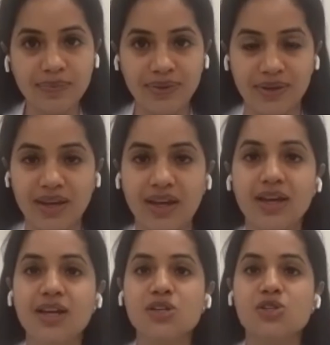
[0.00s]
Okay.
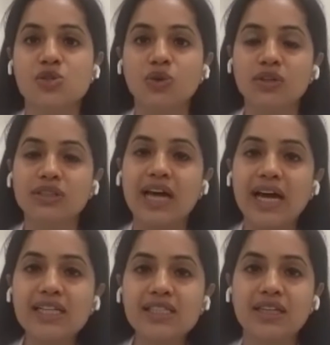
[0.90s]
So
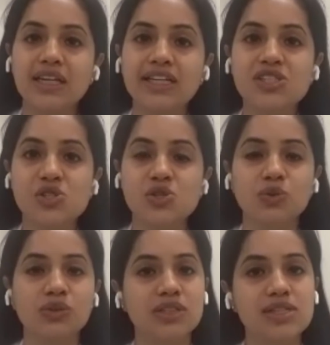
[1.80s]
that leads
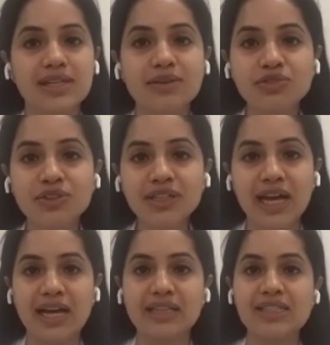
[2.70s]
to the discomfort
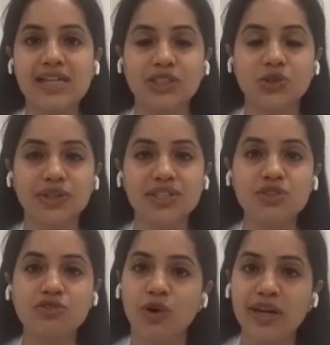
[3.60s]
and the
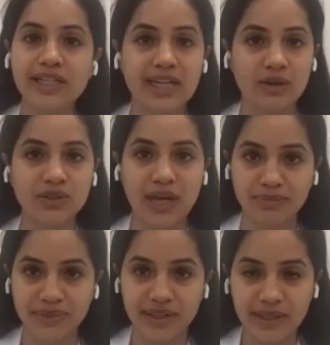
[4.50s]
saturation falling down
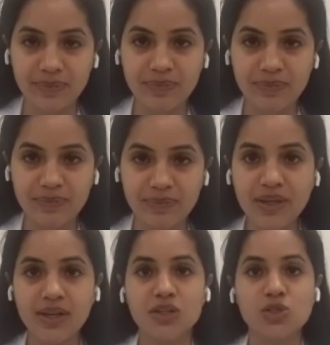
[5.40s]
rapidly.
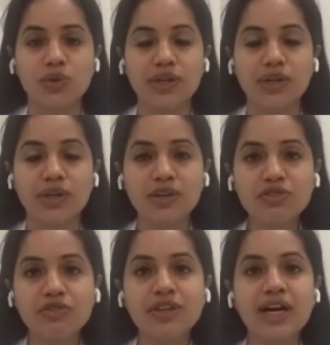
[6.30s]
So if we
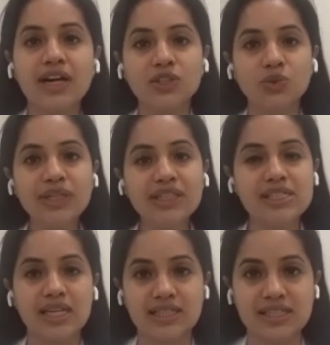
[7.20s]
are doing these
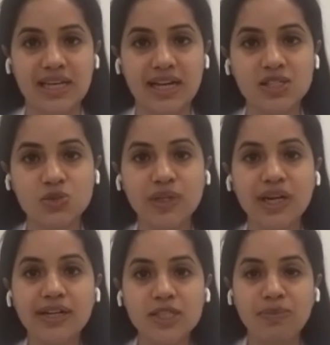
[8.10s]
exercises, we
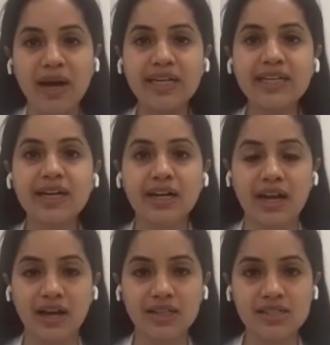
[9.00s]
are expanding our
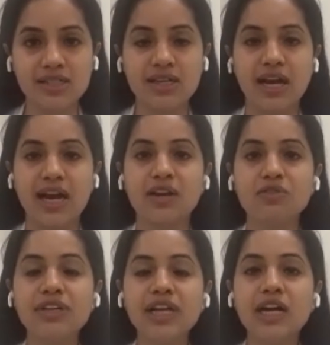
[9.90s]
lungs
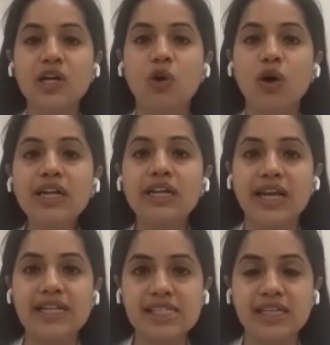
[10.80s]
and we are not
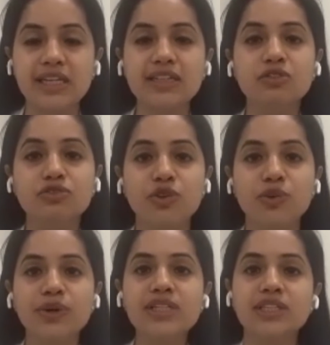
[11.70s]
letting the
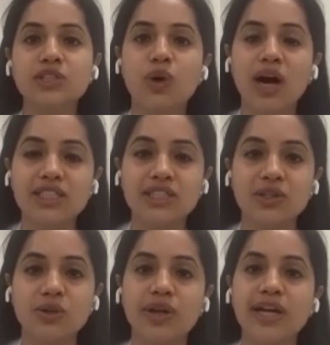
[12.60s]
fluid to
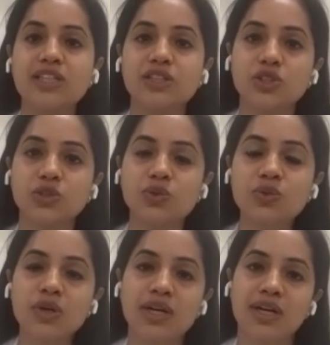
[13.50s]
articulate
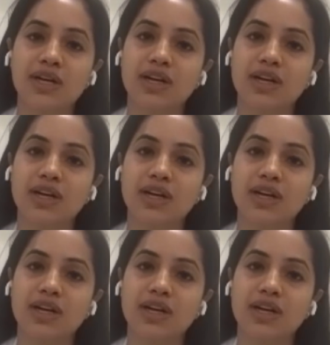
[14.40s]
to